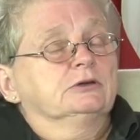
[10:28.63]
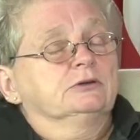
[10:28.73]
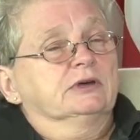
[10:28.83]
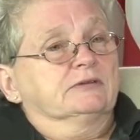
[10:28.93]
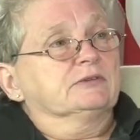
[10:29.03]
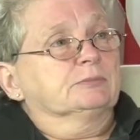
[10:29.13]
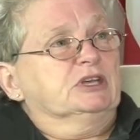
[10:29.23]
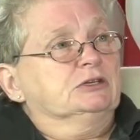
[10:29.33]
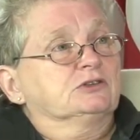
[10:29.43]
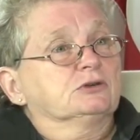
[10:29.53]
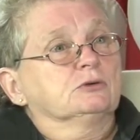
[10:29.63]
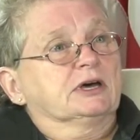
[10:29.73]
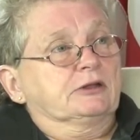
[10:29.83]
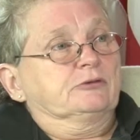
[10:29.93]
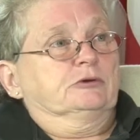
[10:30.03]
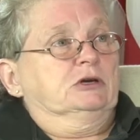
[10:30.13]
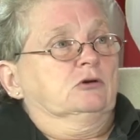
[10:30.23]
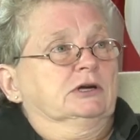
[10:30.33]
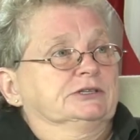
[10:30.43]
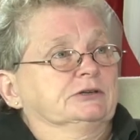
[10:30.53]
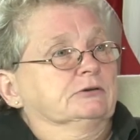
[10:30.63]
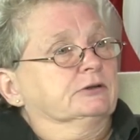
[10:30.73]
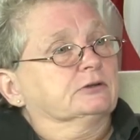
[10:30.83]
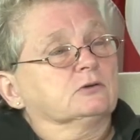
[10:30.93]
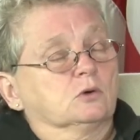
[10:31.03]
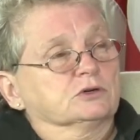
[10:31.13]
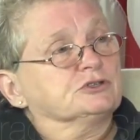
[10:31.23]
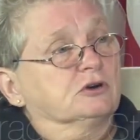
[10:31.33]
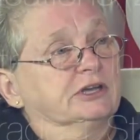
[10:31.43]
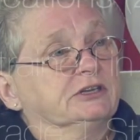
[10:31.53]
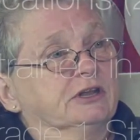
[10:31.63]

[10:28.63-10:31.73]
you have to meet two out of three criteria. Of course, trained